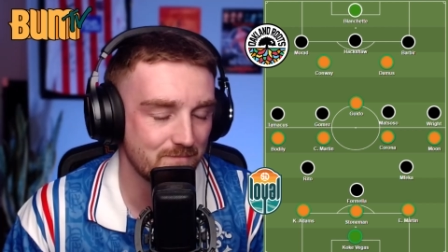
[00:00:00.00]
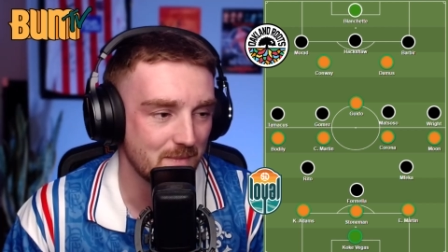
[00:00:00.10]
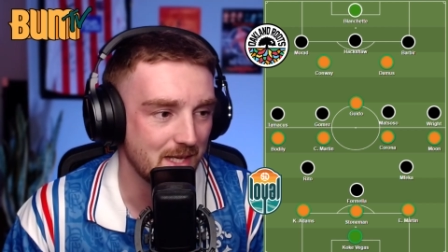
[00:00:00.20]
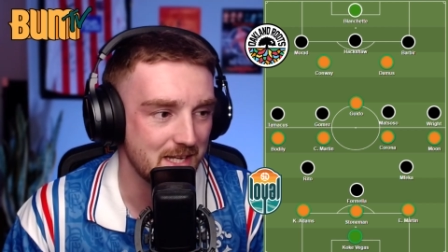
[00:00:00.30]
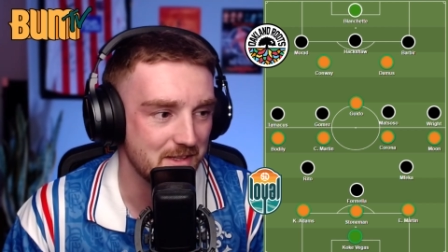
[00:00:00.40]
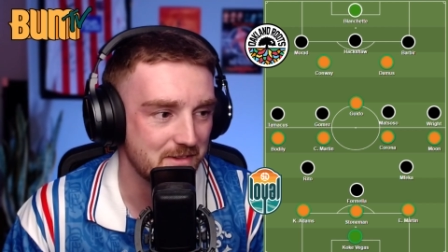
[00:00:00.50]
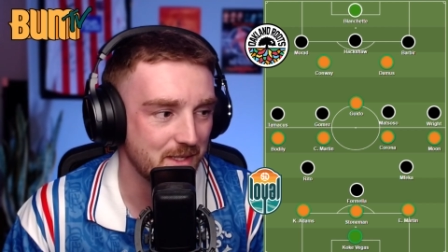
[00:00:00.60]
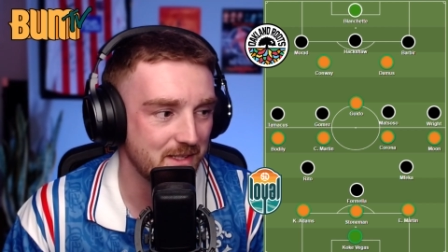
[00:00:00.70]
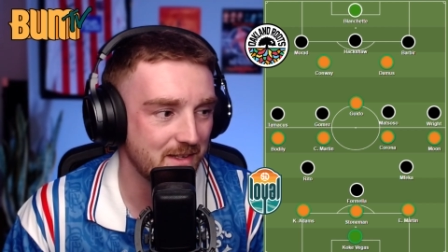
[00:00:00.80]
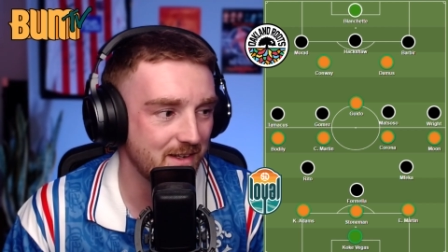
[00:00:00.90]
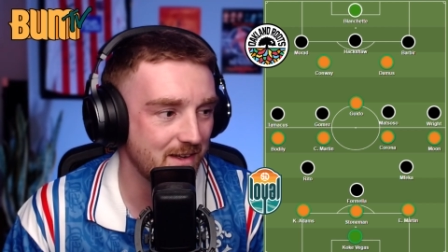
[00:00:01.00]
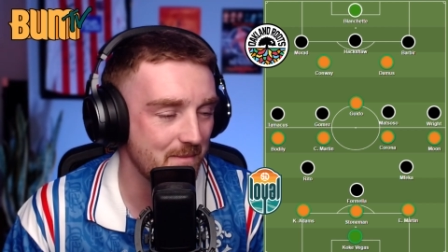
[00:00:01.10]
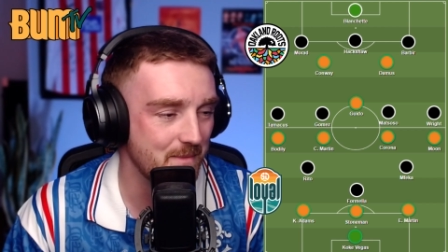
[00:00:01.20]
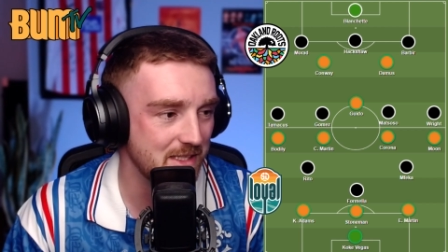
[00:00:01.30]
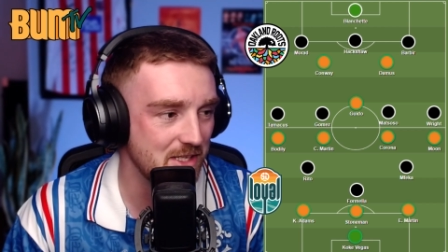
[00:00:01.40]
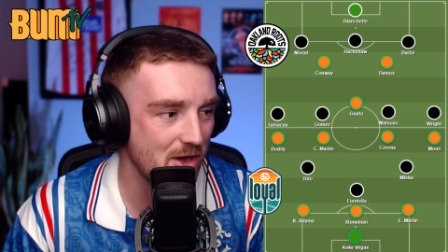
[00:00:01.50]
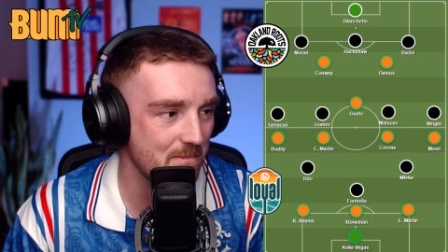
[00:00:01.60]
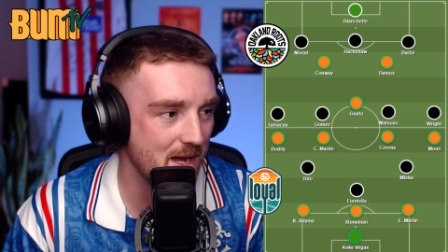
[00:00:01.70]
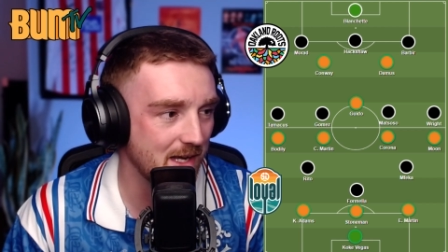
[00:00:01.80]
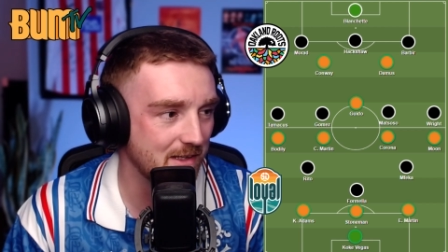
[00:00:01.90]
it's been, uh, I mean, you go
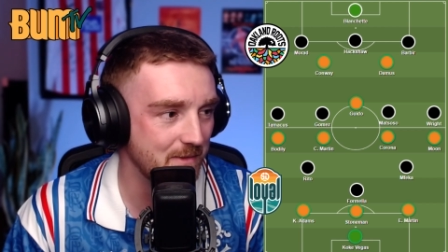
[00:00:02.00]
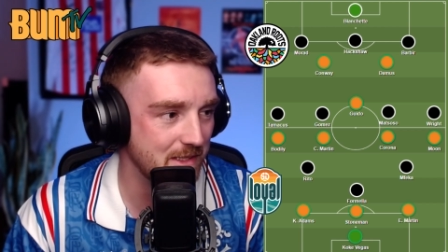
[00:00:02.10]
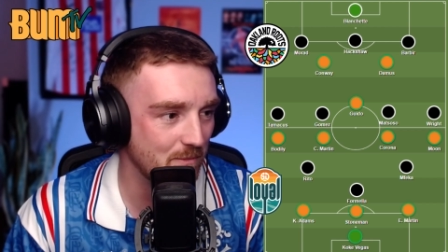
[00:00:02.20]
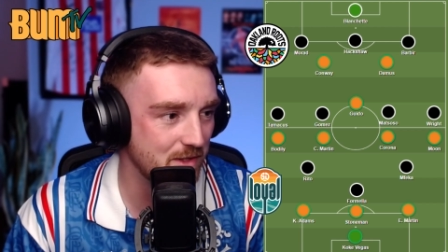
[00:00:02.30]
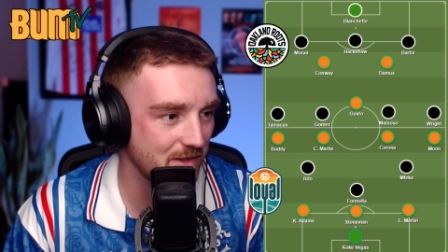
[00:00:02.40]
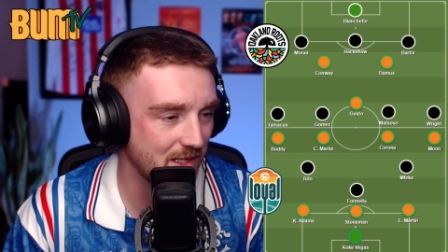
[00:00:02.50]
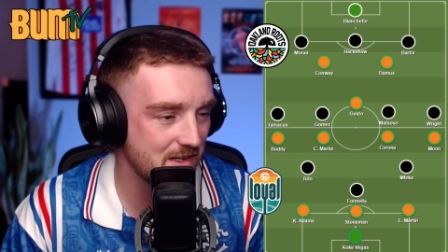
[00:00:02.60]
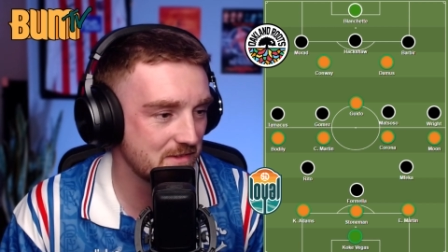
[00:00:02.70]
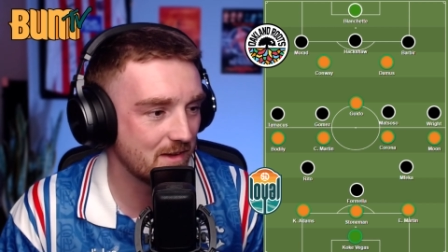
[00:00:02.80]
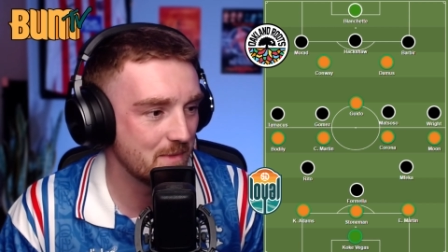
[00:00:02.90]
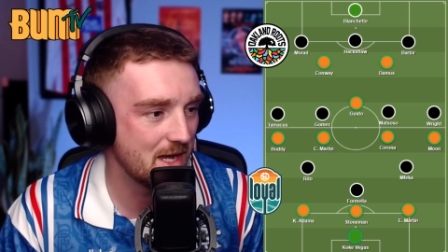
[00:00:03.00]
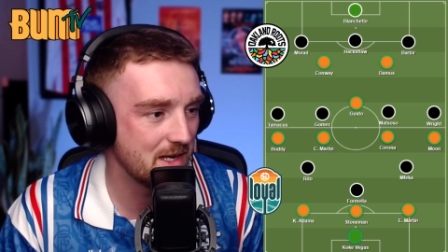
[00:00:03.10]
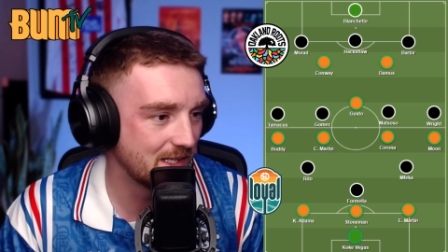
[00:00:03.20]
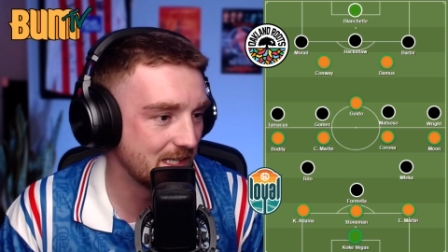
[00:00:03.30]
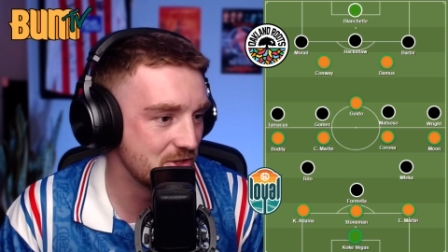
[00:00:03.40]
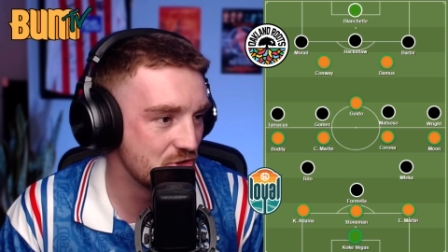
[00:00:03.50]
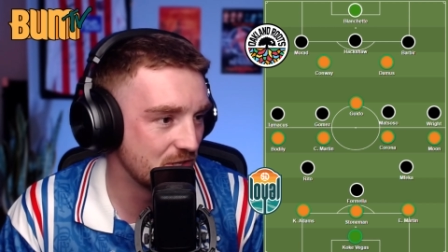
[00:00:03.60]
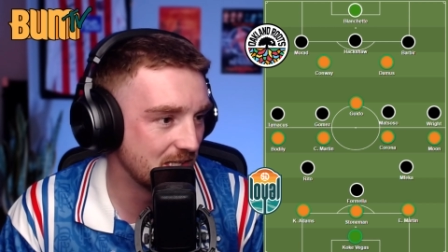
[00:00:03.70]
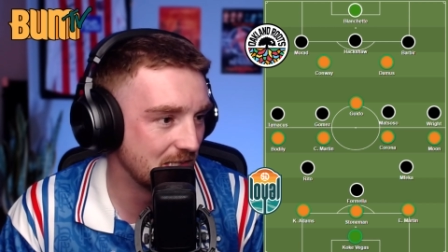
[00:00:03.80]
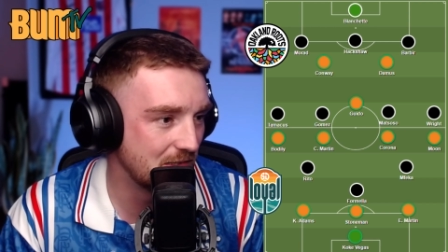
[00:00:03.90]
back. I mean, when, the last time we had a clean
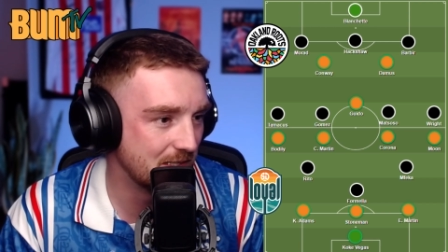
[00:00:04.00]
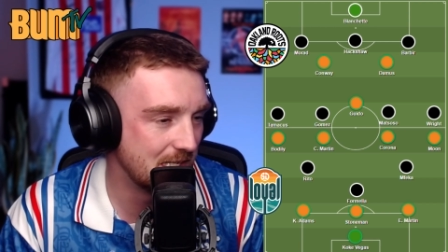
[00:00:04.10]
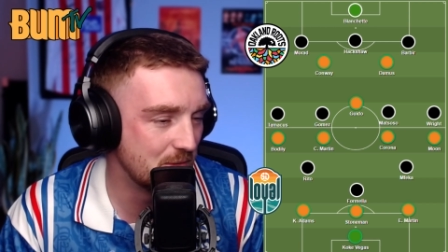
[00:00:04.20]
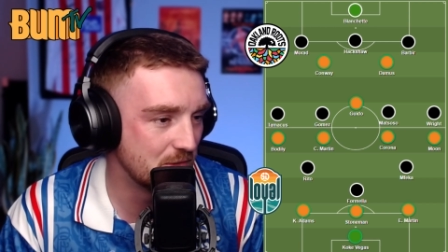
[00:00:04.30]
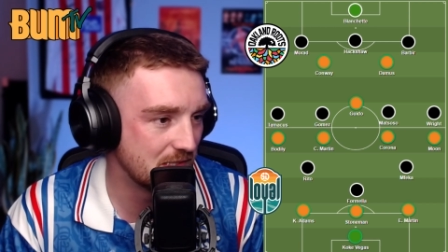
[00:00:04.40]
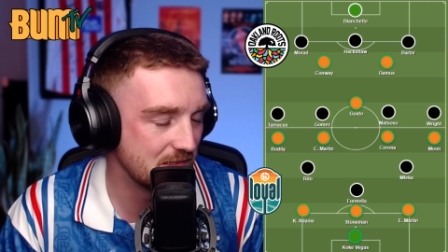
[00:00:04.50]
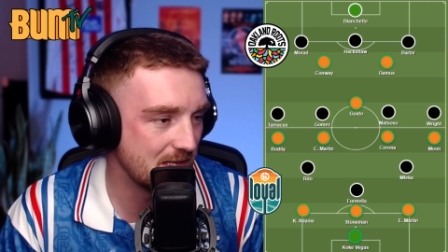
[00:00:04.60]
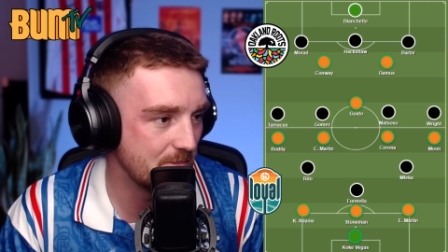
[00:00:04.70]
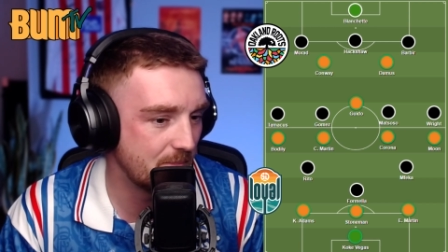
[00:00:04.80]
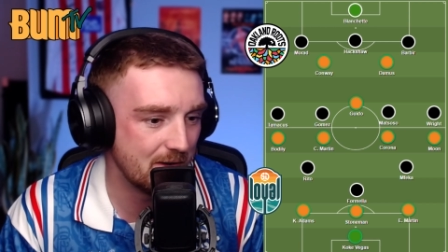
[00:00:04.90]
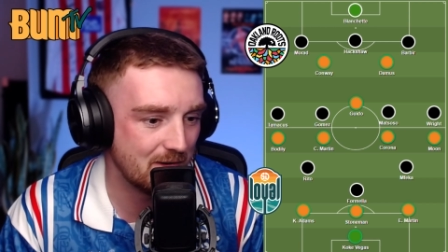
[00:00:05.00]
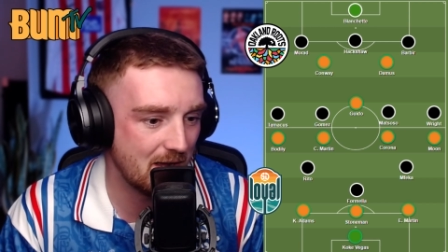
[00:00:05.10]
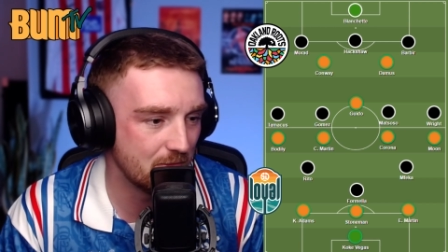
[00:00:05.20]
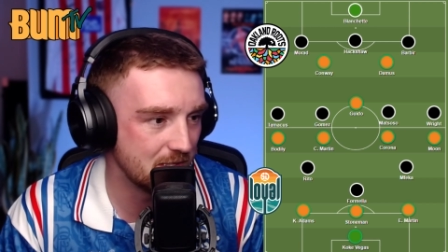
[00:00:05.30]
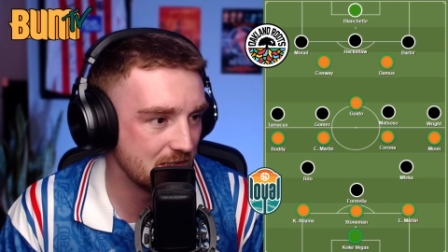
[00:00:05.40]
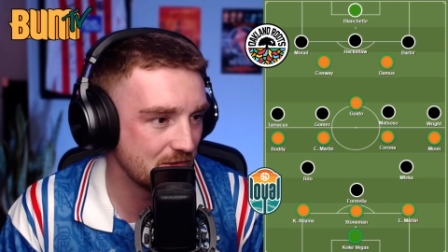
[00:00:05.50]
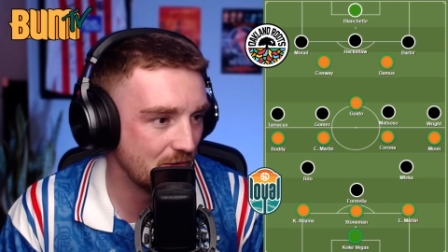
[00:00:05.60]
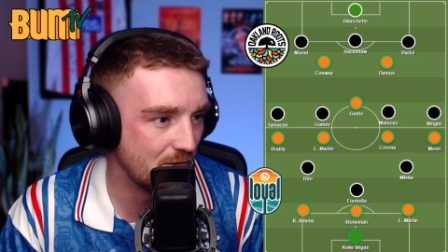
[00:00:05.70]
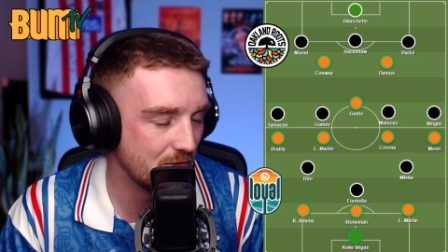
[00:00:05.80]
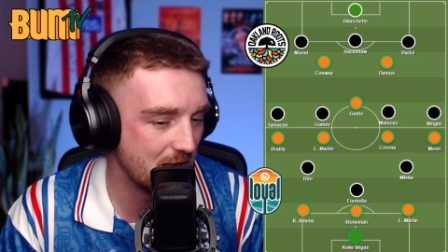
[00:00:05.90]
sheet looking here was against Tampa Bay Rowdies
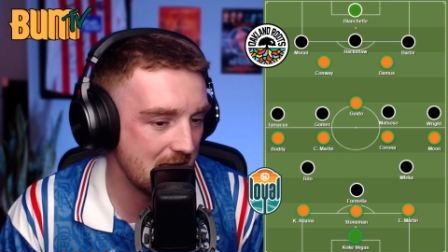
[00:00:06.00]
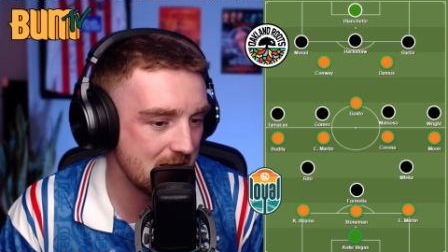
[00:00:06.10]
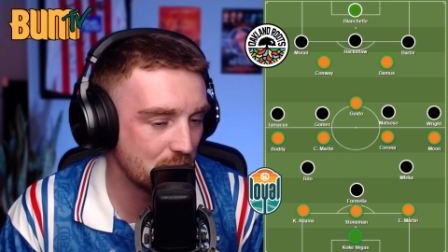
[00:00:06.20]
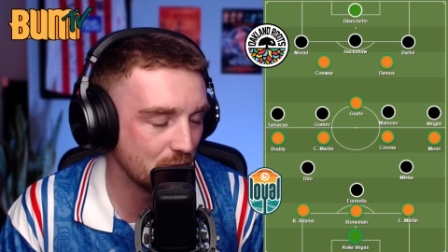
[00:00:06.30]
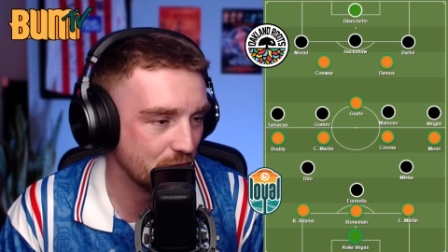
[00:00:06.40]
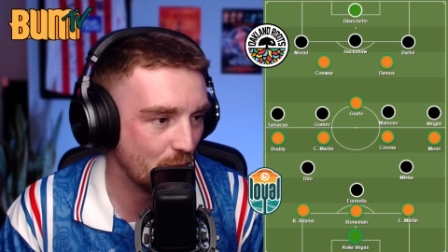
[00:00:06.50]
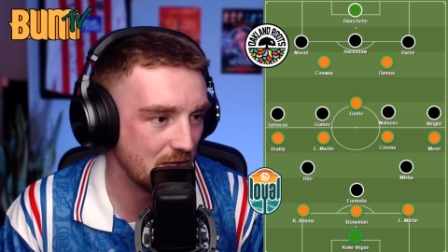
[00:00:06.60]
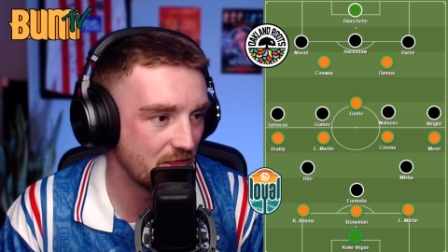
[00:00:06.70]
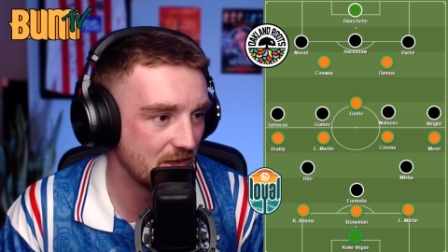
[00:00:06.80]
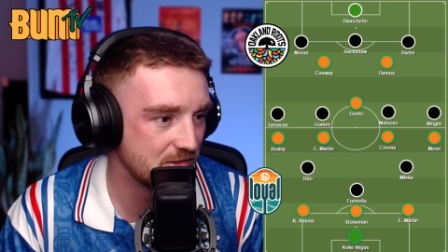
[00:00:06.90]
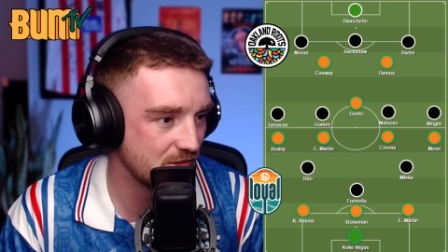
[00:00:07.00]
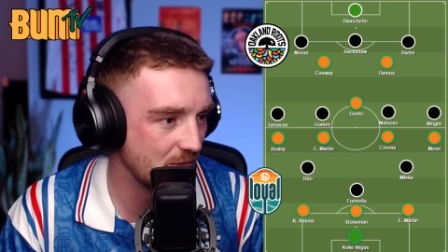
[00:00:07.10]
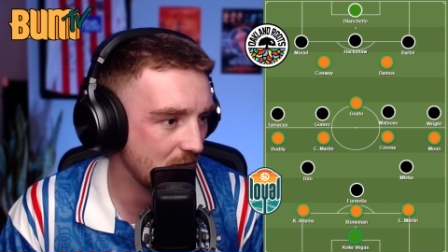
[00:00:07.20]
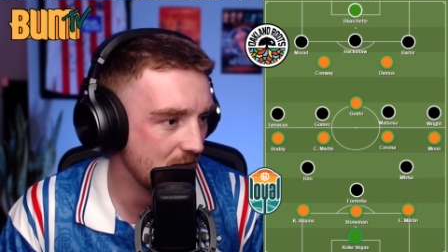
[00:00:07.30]
on April 23rd. So